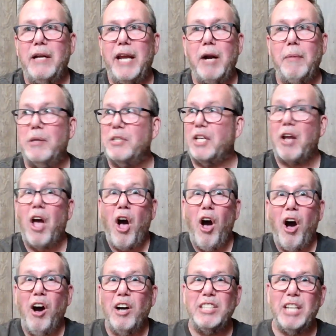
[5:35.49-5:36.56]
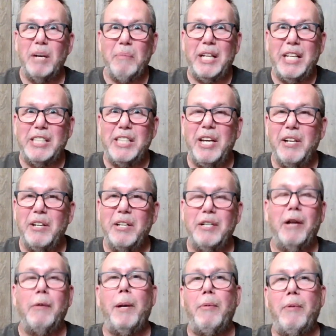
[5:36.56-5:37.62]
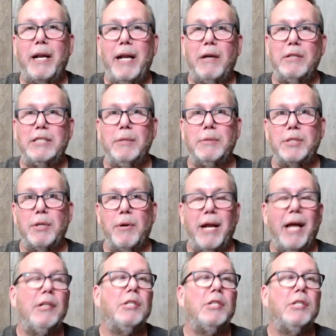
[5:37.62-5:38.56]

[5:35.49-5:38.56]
Everybody was like, oh, somebody's here. And everybody run out and see what's going on.